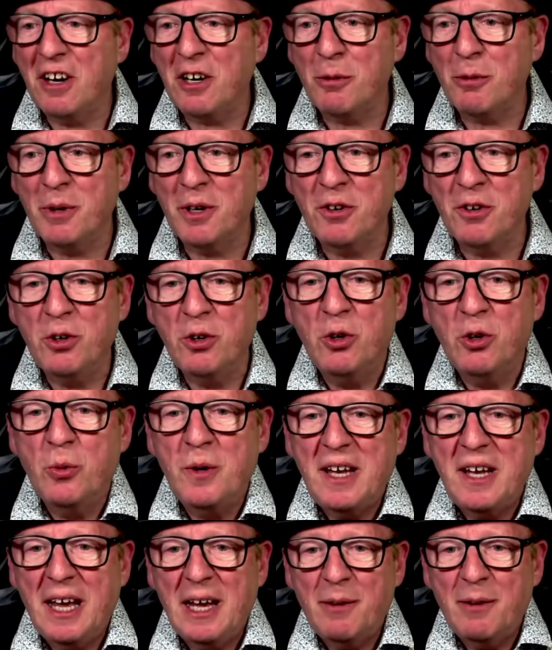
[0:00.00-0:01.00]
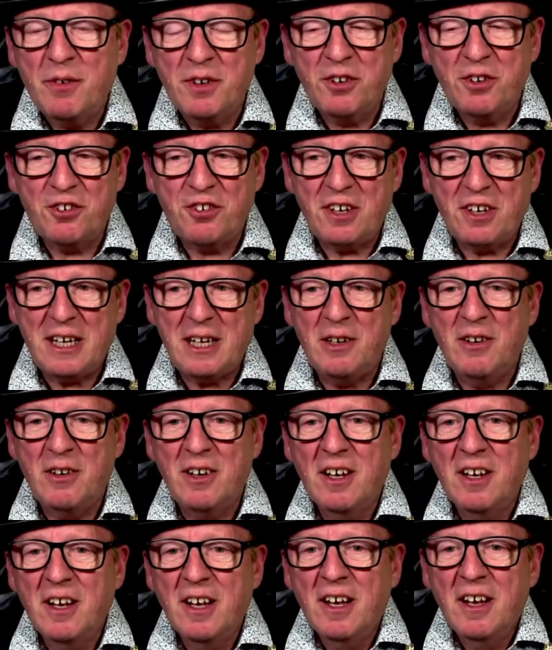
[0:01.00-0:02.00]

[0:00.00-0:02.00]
gentleman who we haven't seen,